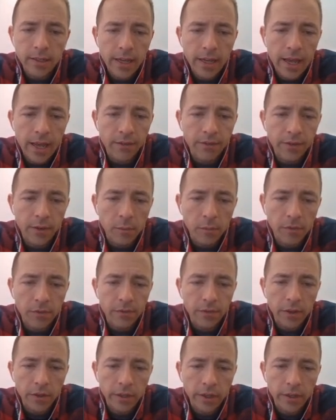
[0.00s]
have
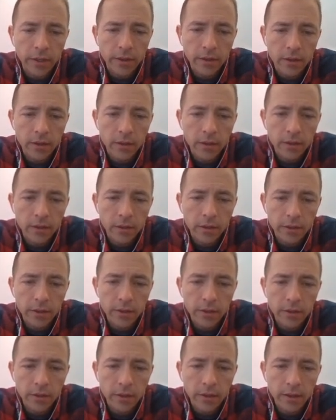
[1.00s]
hemophilia,
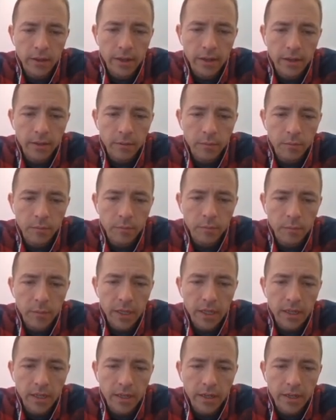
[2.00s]

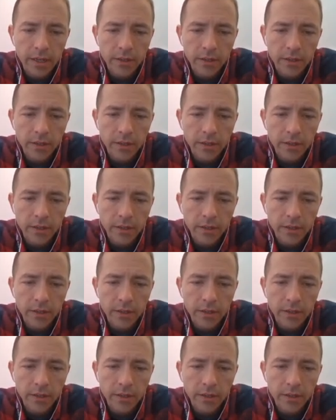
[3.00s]
making an